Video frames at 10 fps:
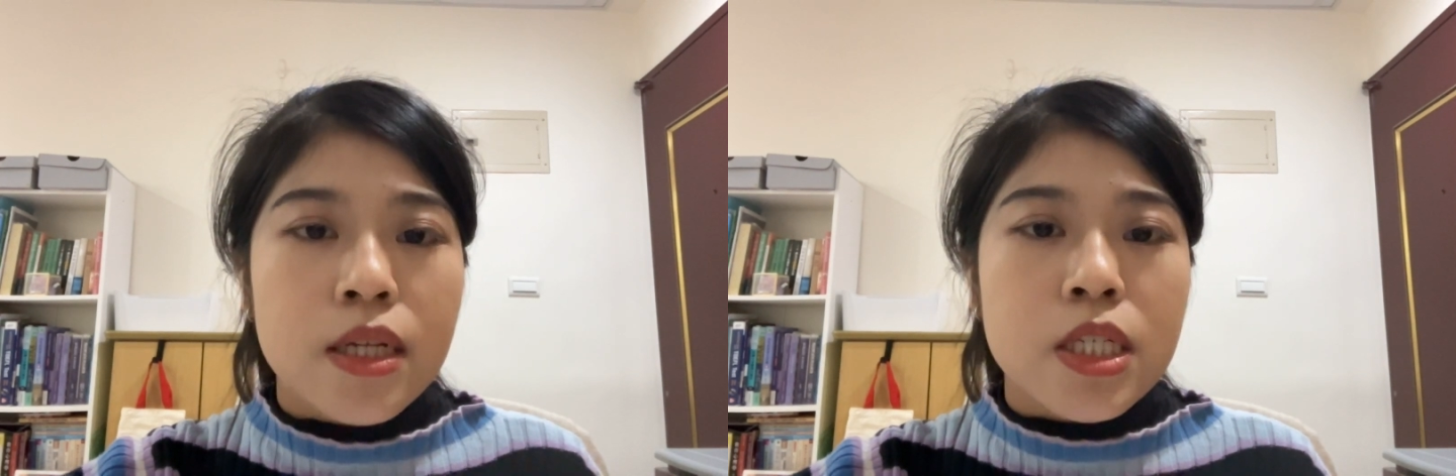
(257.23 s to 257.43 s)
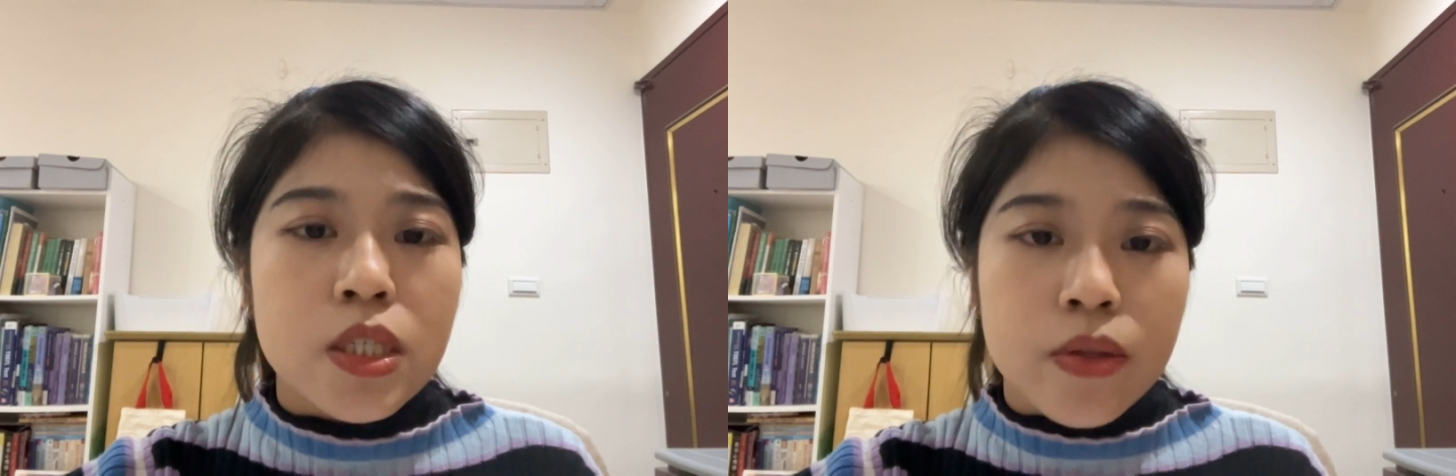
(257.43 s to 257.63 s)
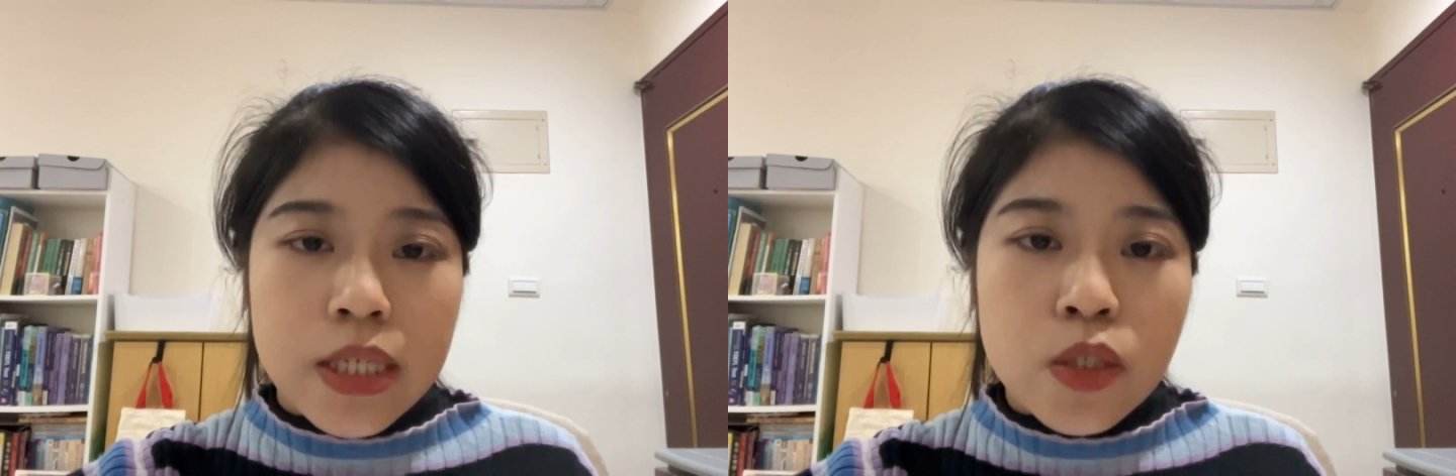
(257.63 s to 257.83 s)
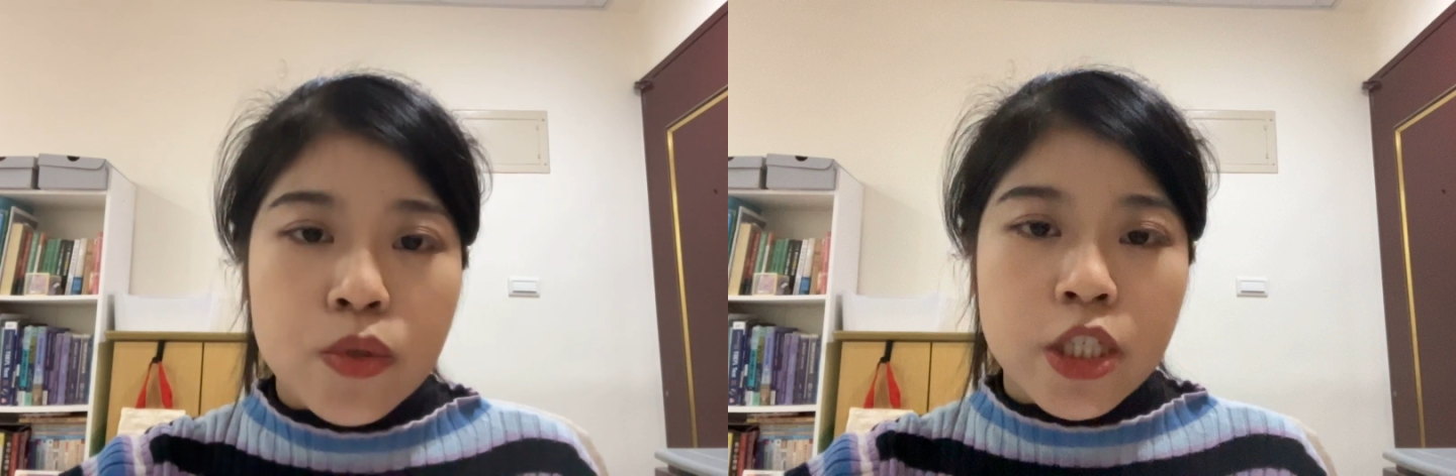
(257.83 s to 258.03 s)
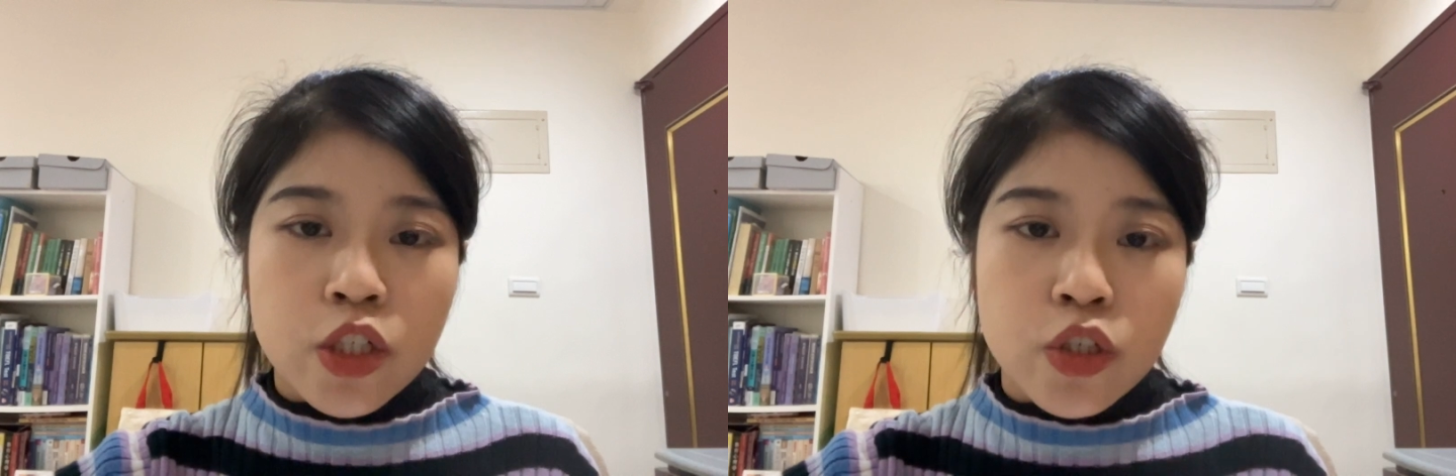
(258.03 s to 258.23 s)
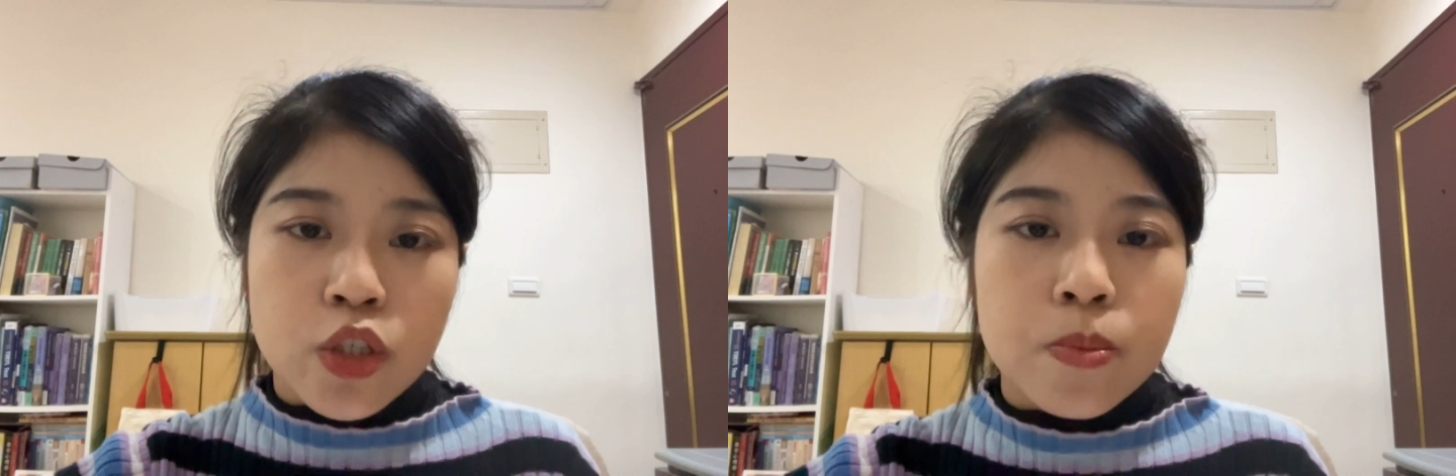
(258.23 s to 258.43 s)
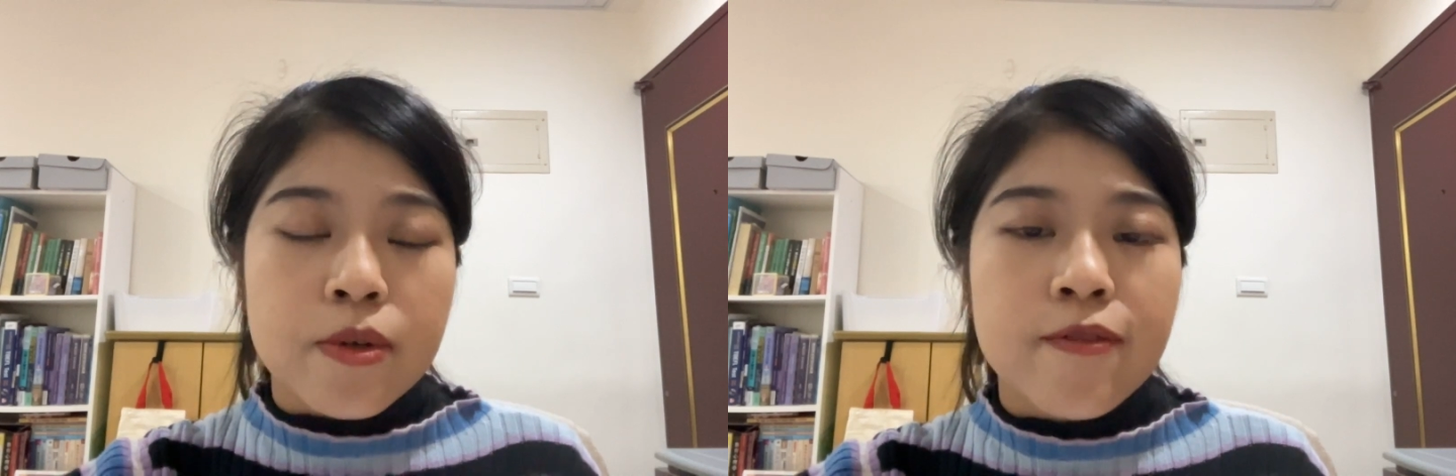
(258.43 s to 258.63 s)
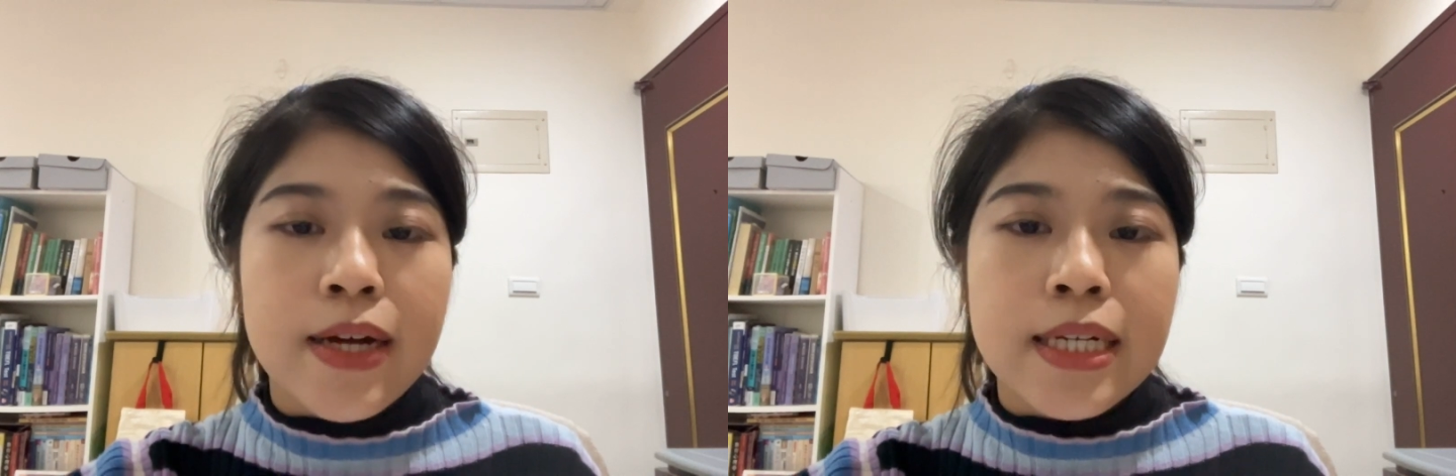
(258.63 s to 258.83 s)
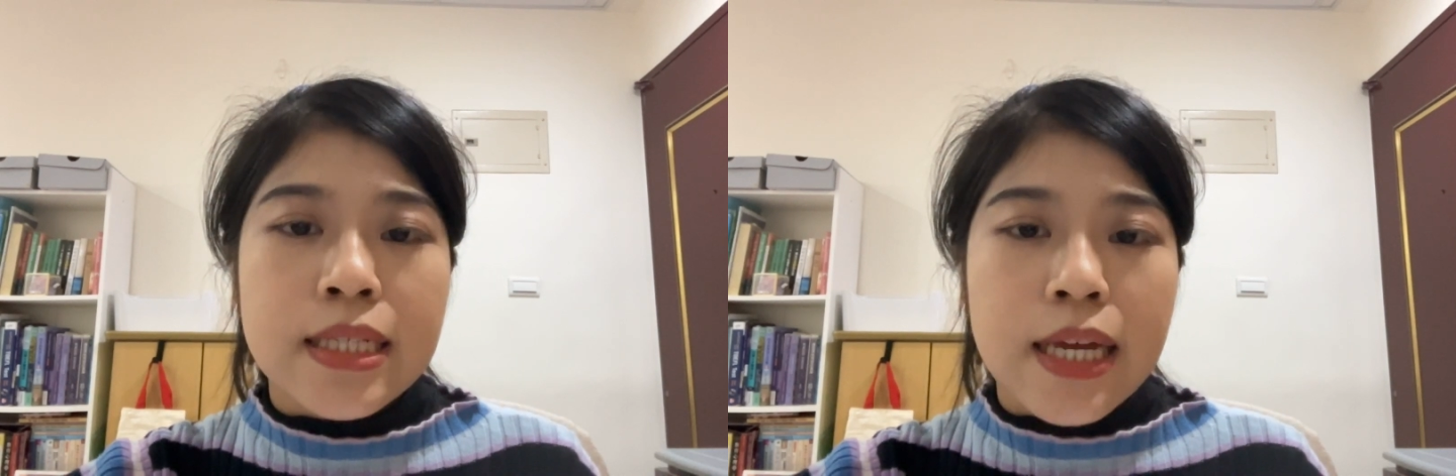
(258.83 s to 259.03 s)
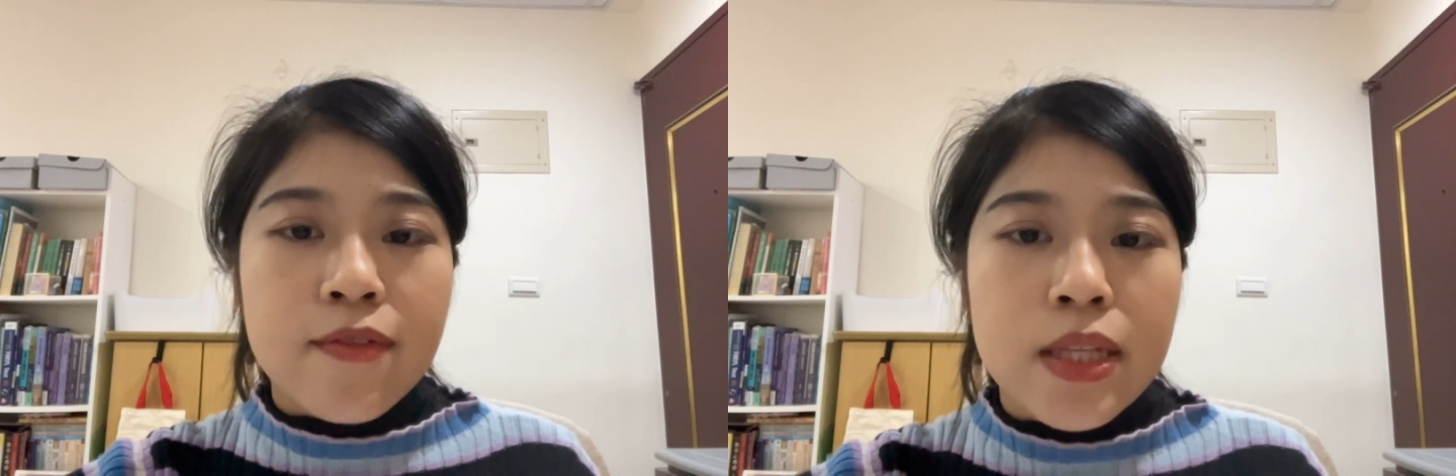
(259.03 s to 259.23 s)
So this research provides
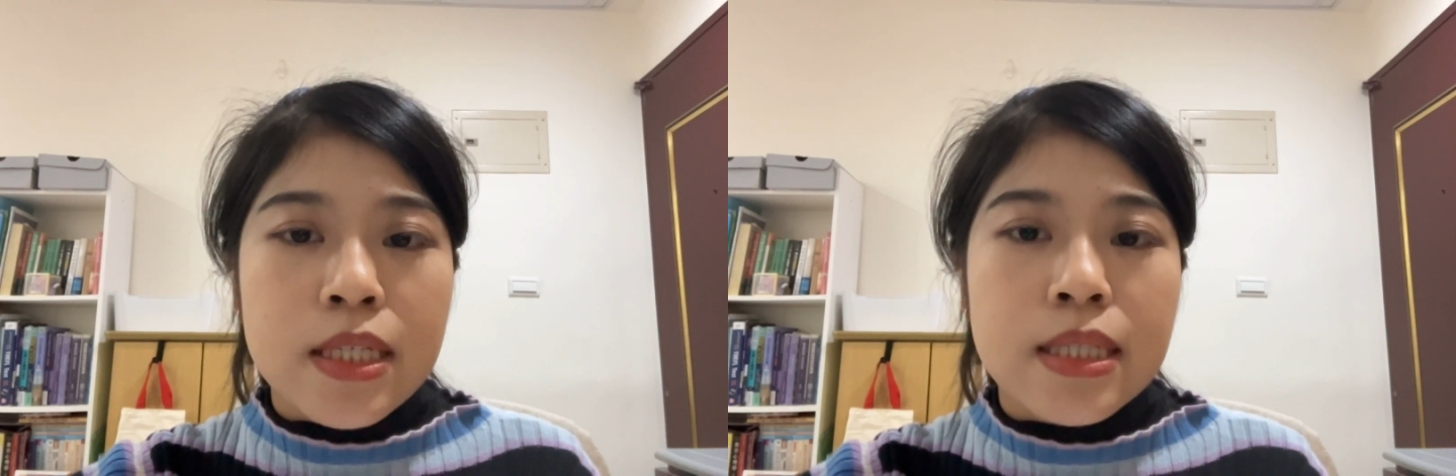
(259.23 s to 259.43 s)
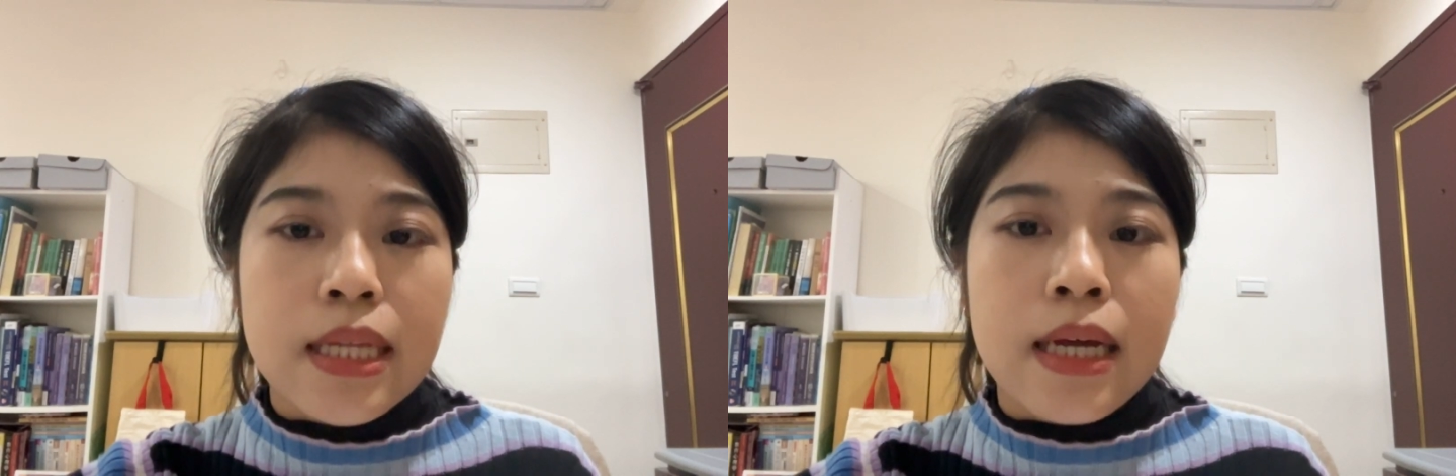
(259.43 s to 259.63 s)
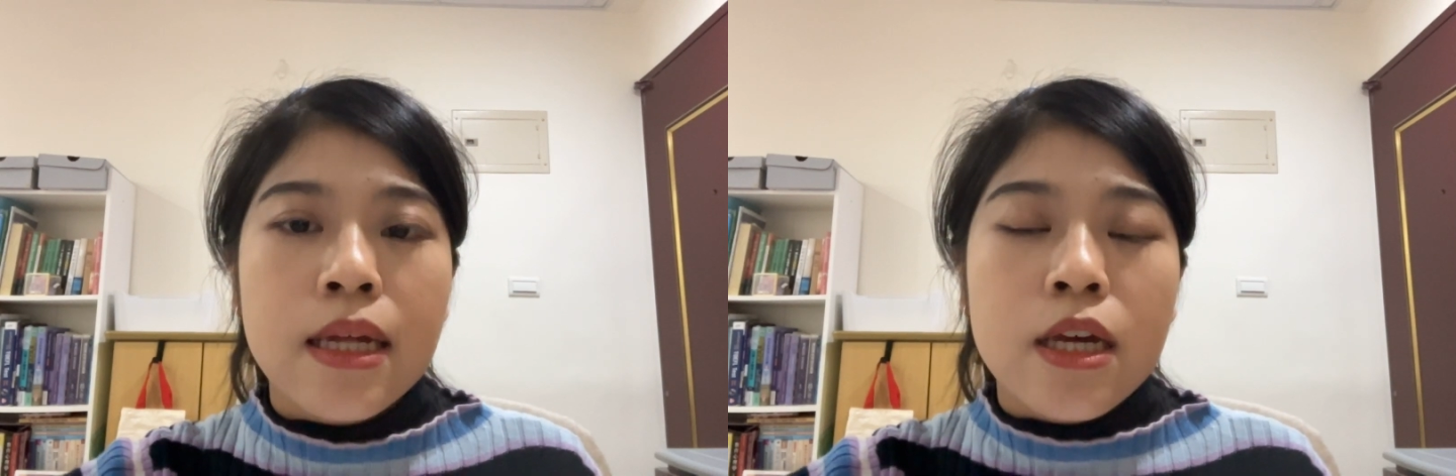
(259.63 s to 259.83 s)
evidence that